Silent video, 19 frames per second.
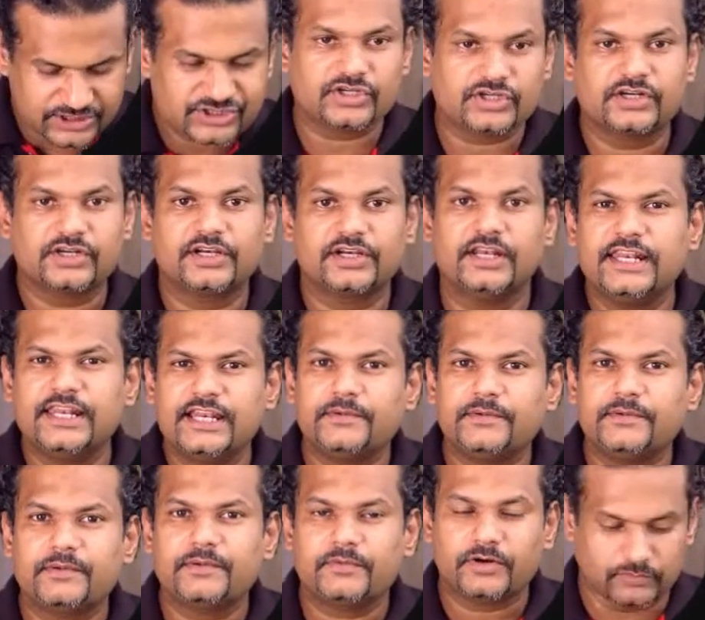to teach children a
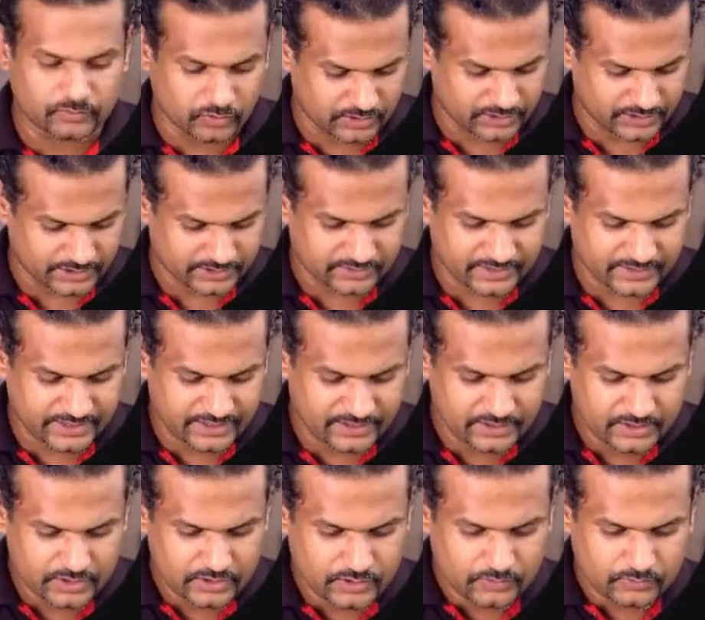little bit about walnut, right?
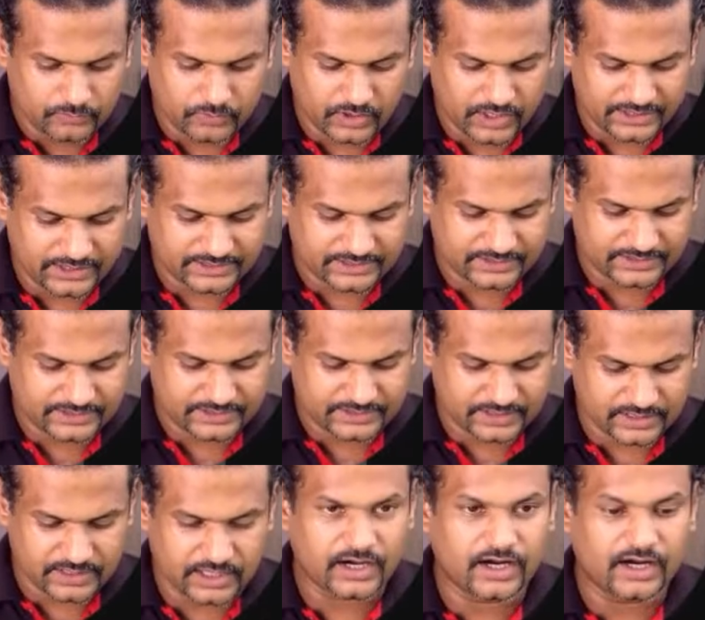What
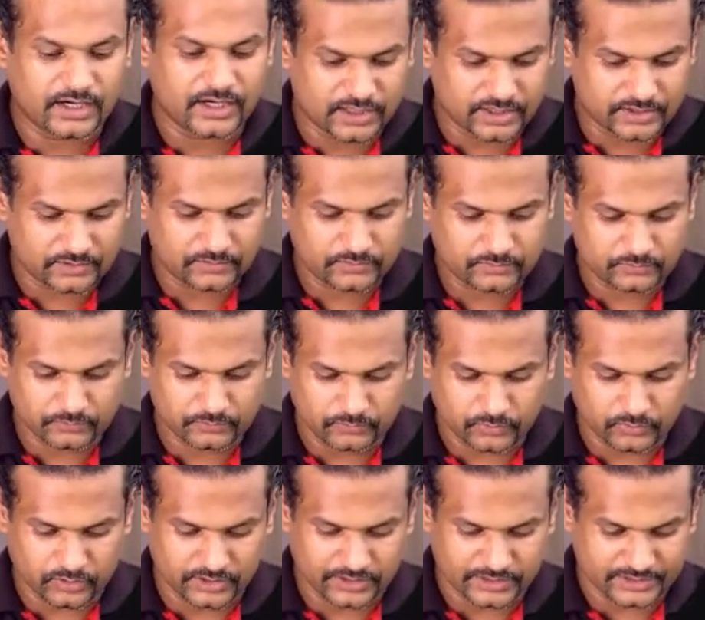are
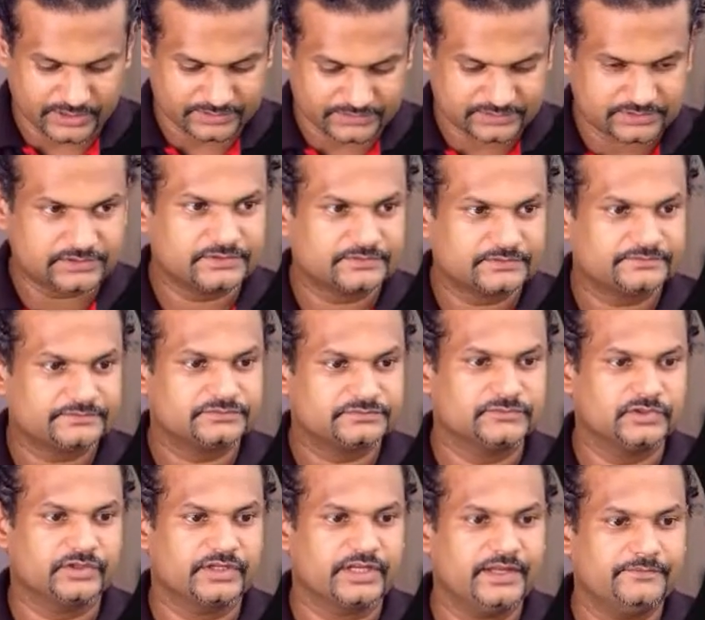walnuts.
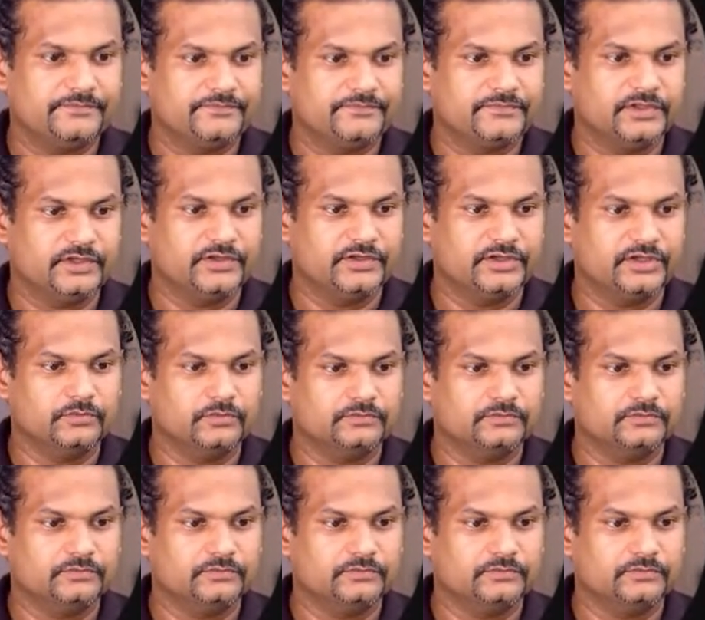Okay, here you